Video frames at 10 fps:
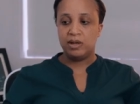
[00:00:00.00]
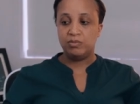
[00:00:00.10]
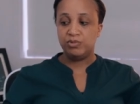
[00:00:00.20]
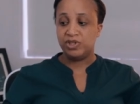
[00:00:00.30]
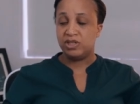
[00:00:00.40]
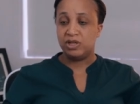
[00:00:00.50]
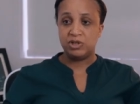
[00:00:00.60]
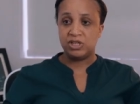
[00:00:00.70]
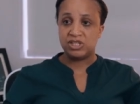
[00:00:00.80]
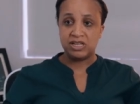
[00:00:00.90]
reach their
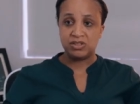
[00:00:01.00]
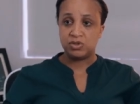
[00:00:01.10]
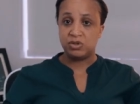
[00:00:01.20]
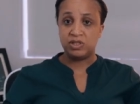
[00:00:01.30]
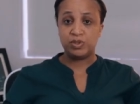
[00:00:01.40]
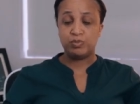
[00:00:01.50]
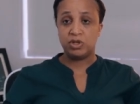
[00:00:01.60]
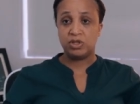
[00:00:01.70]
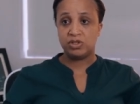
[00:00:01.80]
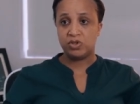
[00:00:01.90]
merchants or list
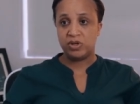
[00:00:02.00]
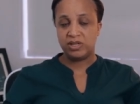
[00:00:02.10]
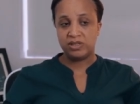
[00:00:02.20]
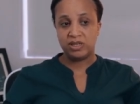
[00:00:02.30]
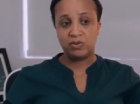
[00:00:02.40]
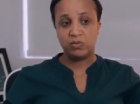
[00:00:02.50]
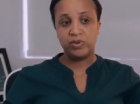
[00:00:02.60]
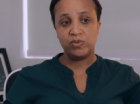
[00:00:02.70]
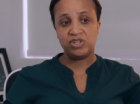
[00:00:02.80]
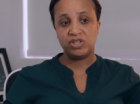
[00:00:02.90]
products or anything. And
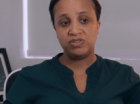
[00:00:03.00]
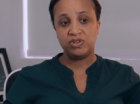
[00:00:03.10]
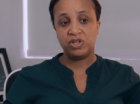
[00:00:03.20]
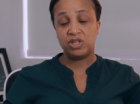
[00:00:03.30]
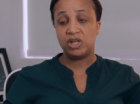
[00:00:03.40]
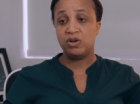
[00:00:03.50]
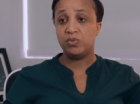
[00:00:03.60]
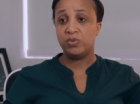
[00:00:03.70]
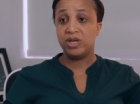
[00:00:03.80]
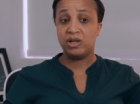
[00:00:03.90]
we were trying to figure out how
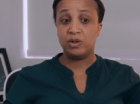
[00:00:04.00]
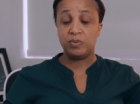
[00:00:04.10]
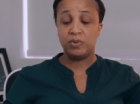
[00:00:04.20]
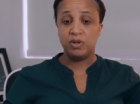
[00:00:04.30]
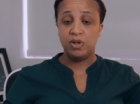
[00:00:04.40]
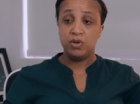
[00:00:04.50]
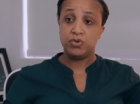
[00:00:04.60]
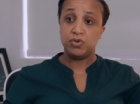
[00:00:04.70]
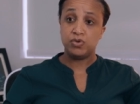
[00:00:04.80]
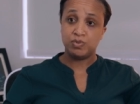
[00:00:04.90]
do we help
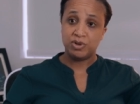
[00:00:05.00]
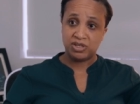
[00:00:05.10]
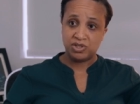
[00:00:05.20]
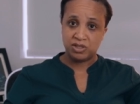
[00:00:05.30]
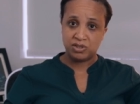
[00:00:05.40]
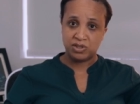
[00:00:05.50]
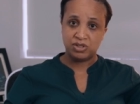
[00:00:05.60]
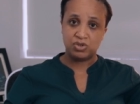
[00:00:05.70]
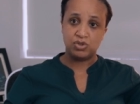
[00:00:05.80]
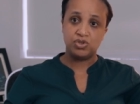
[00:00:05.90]
those merchants.
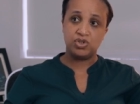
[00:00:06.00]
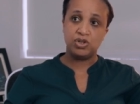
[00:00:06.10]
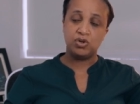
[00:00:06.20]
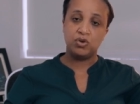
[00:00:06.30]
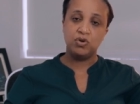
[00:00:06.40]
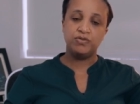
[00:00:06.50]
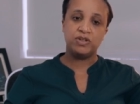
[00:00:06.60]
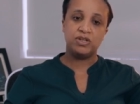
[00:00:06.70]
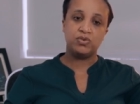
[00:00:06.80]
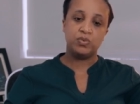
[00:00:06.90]
And so during
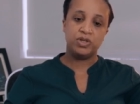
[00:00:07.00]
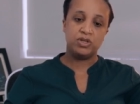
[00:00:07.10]
COVID, we